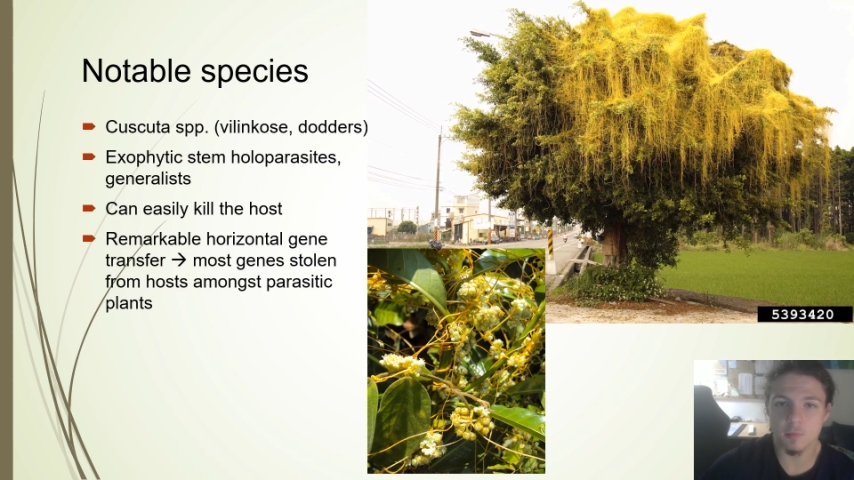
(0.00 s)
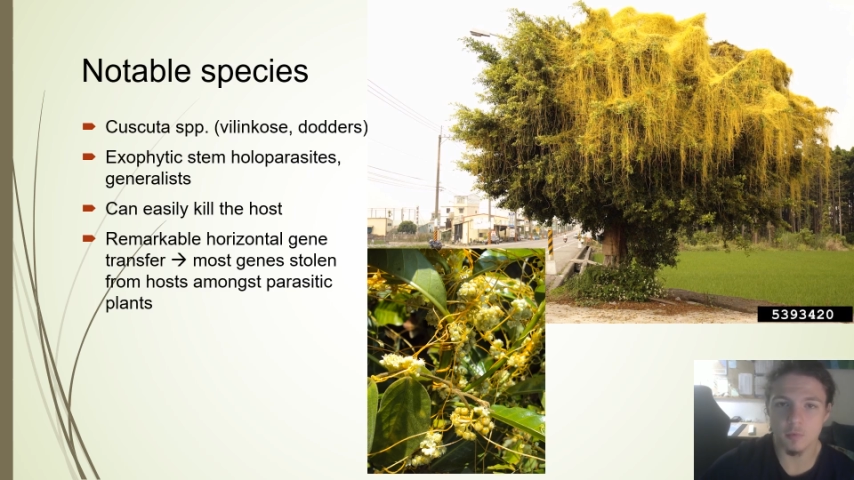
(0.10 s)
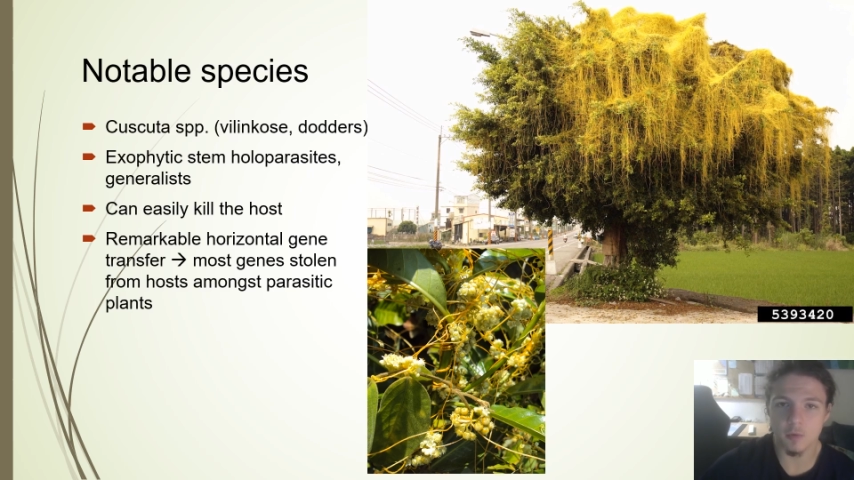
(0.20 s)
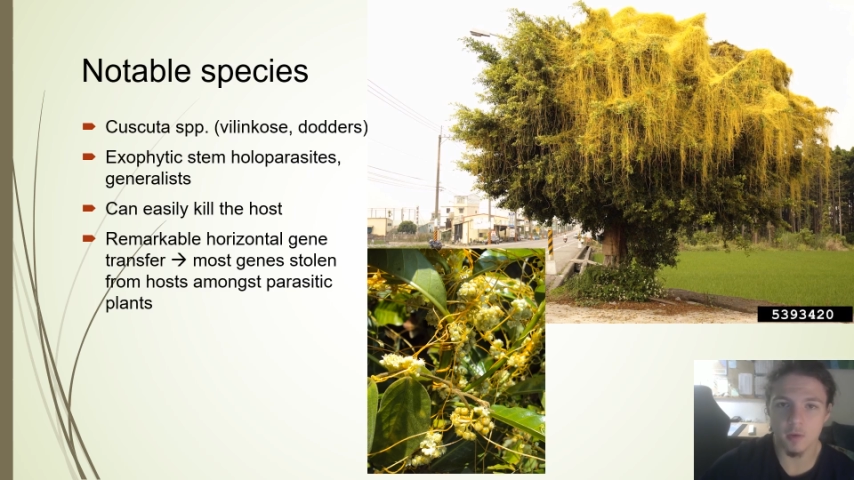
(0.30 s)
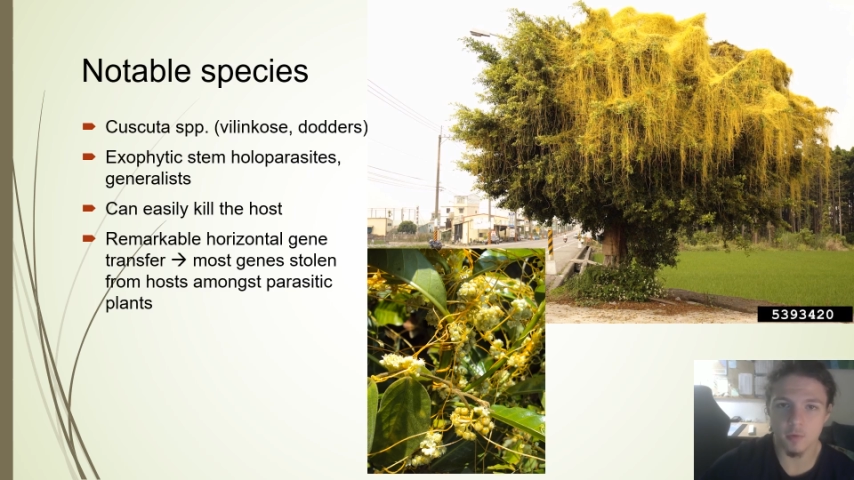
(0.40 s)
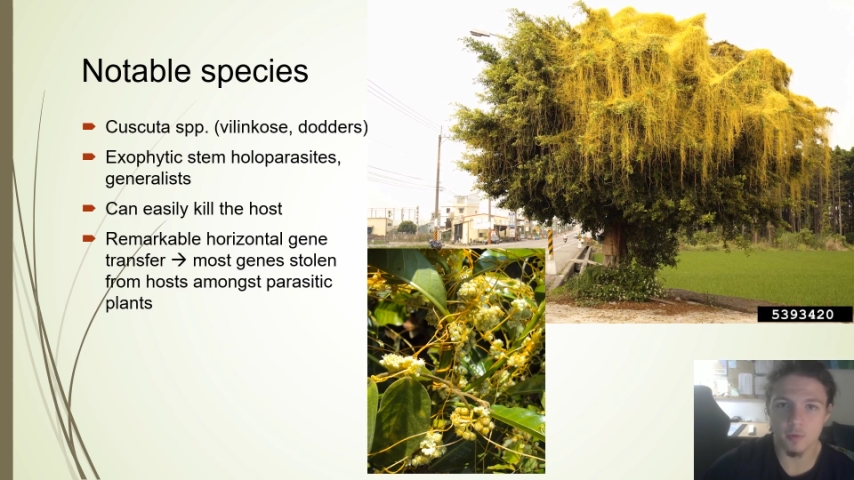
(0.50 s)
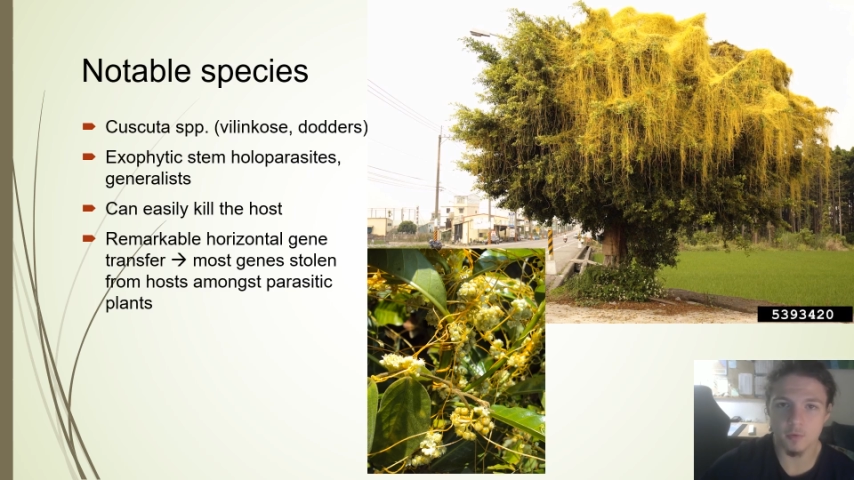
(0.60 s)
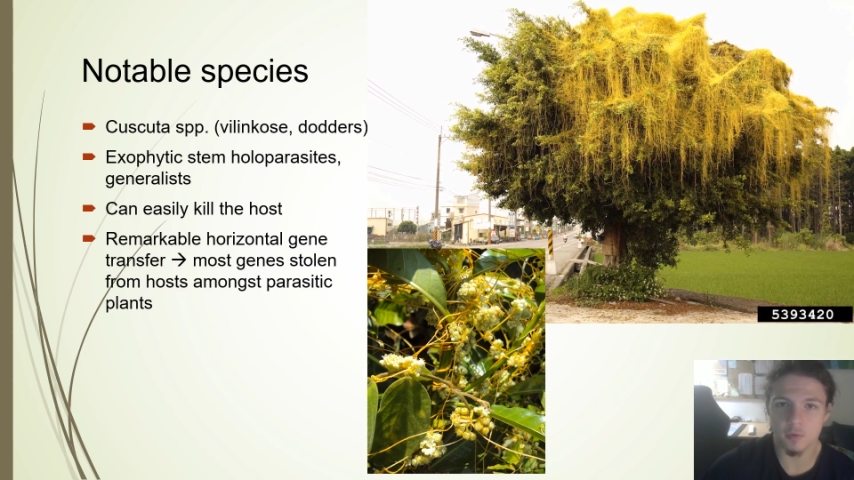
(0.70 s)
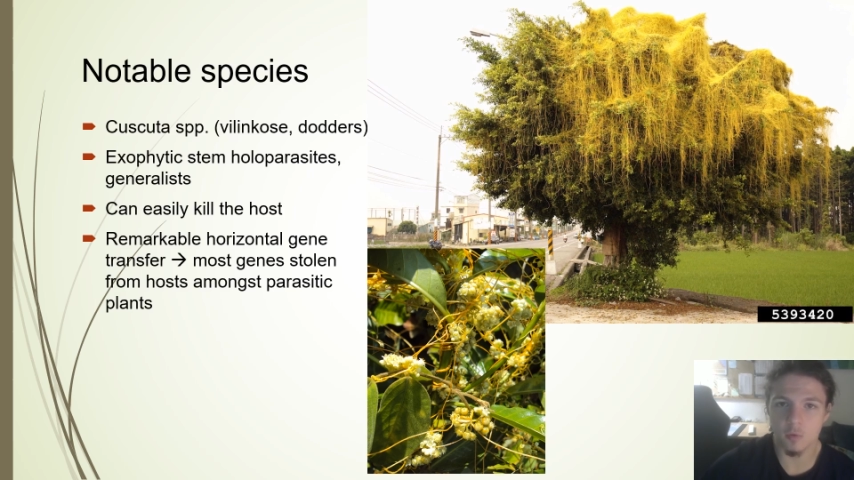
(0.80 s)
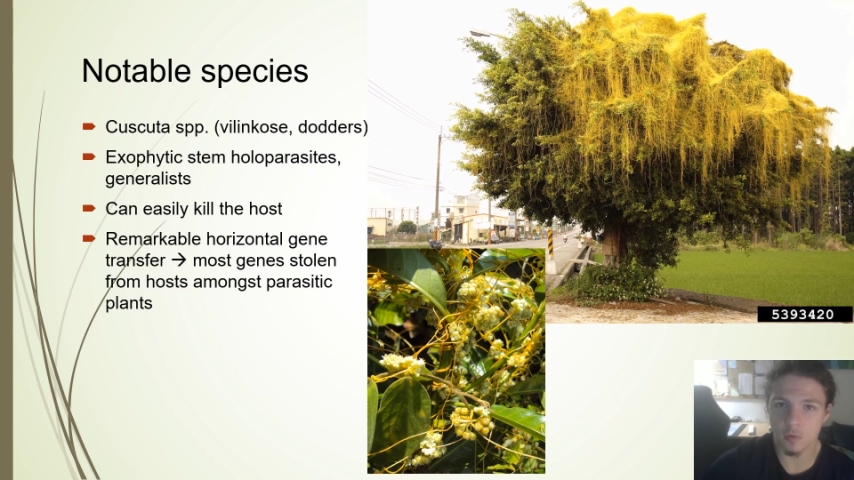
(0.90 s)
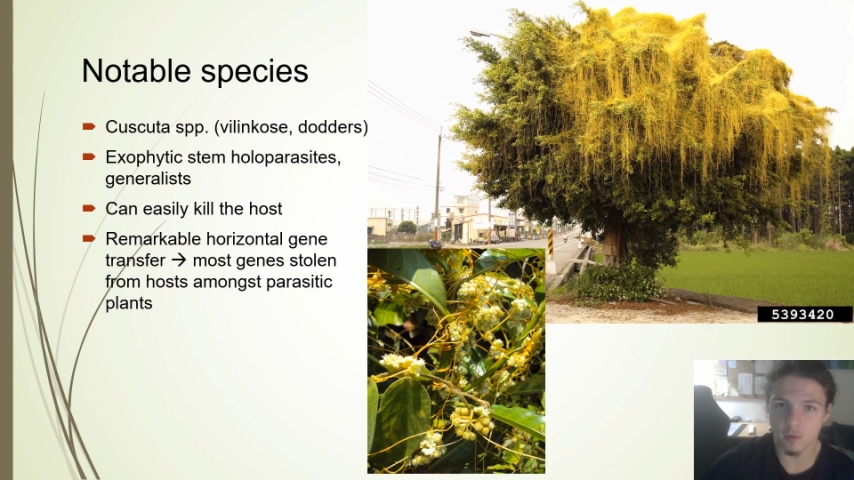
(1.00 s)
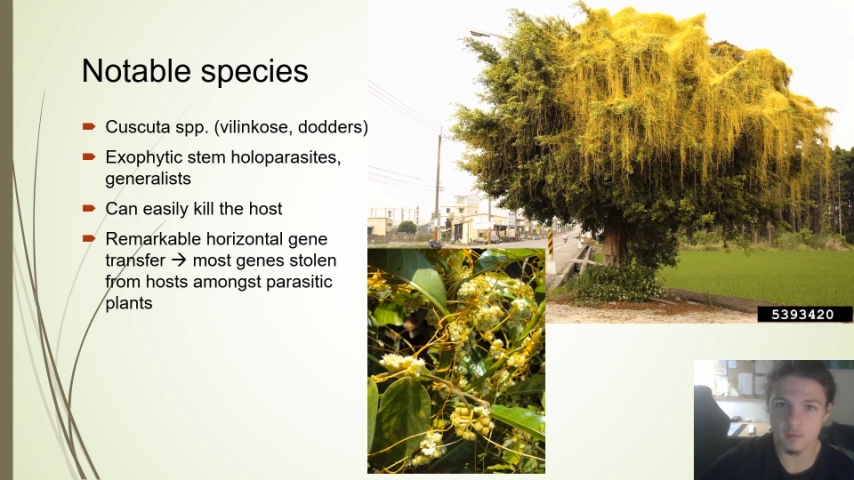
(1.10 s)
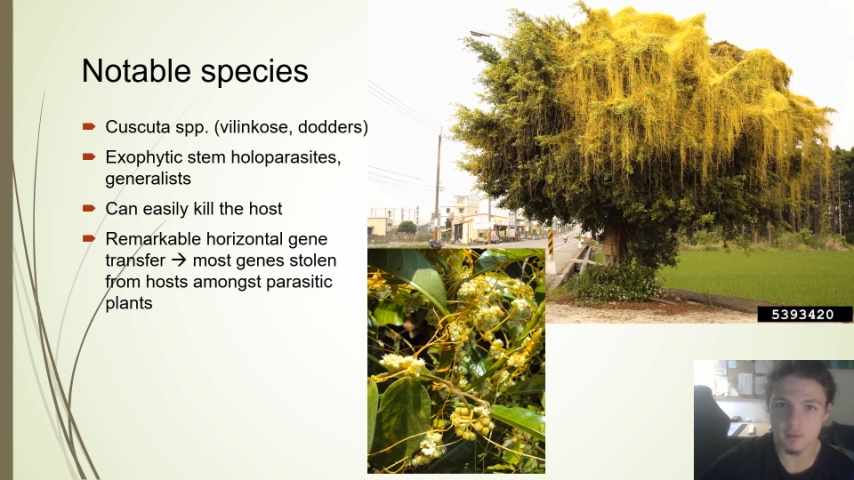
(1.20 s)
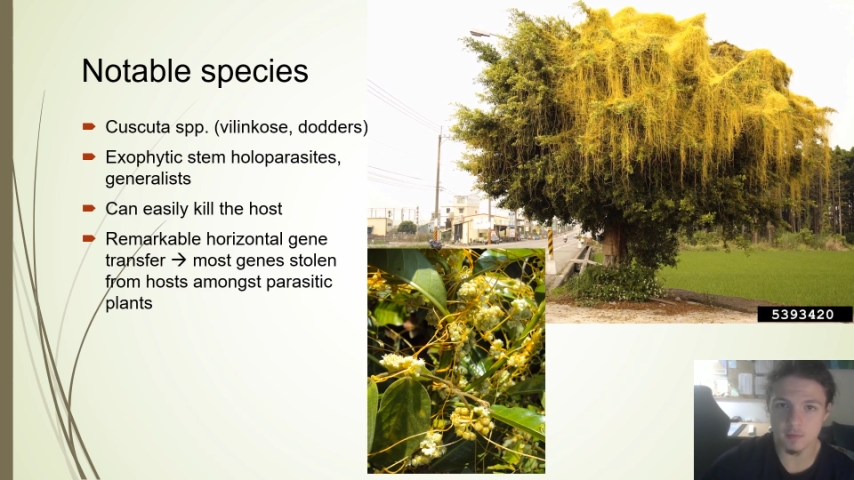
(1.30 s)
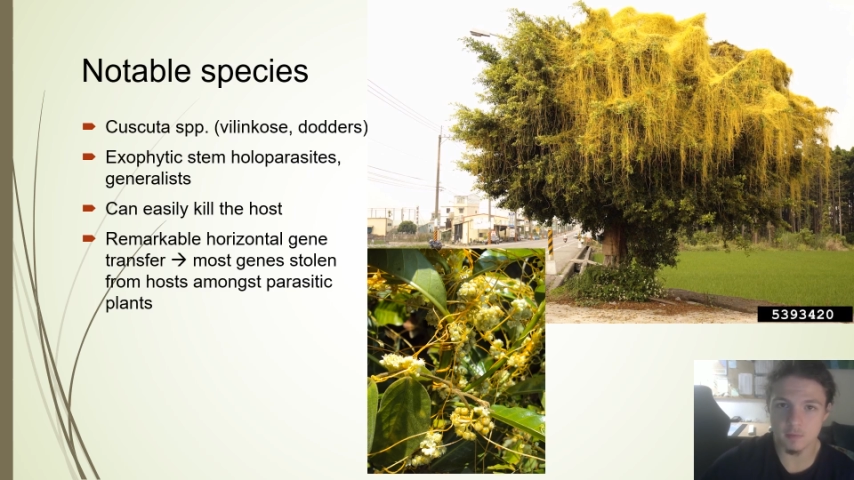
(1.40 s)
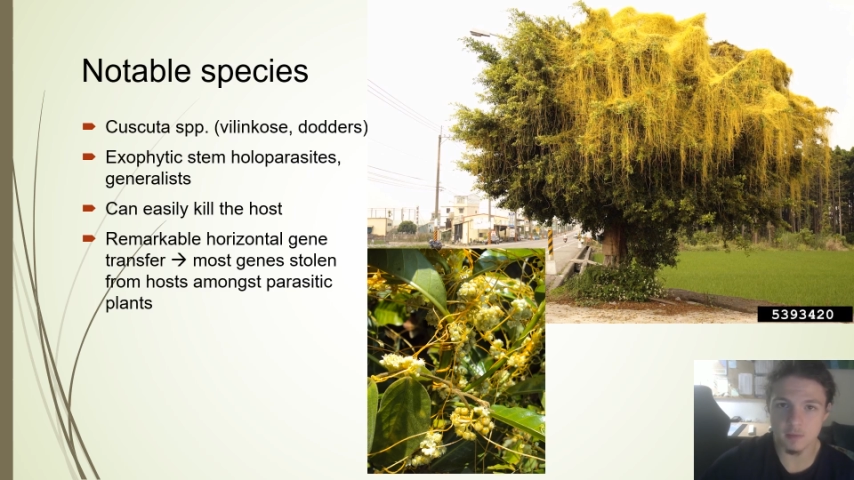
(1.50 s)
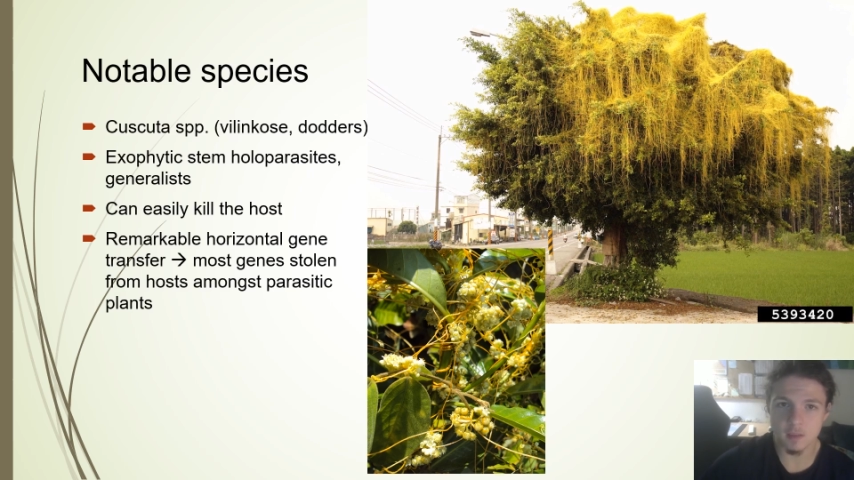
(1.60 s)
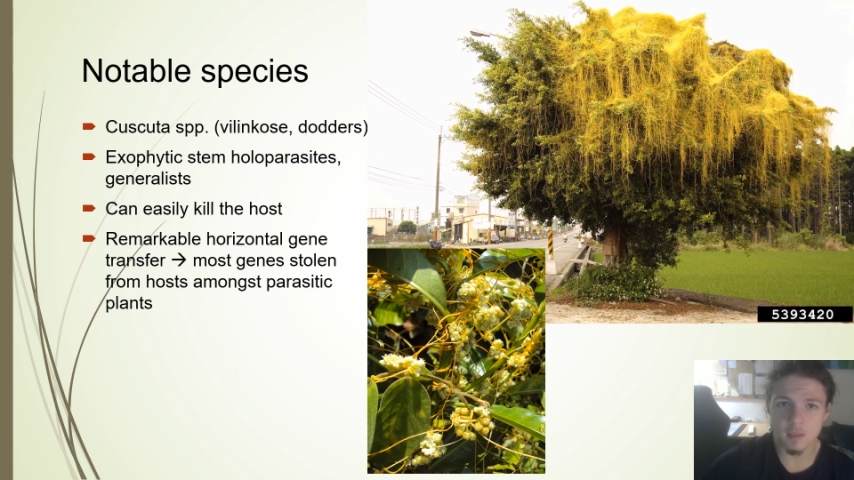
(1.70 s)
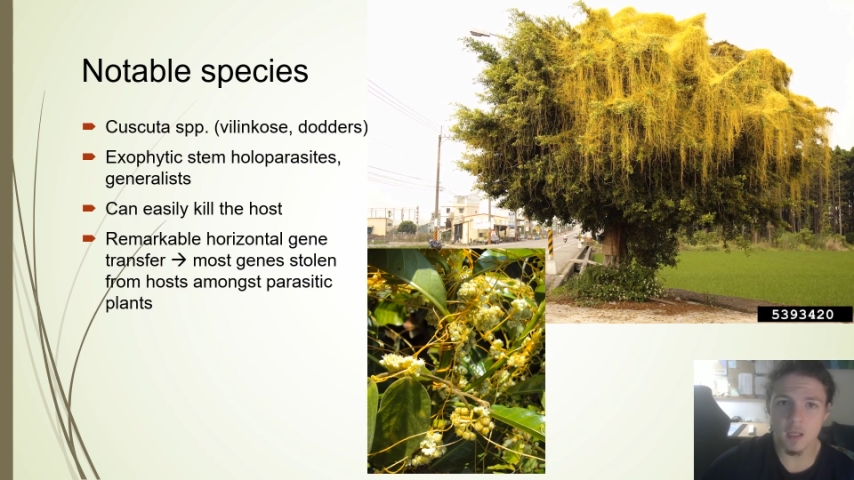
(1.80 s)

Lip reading: prokaryotic organisms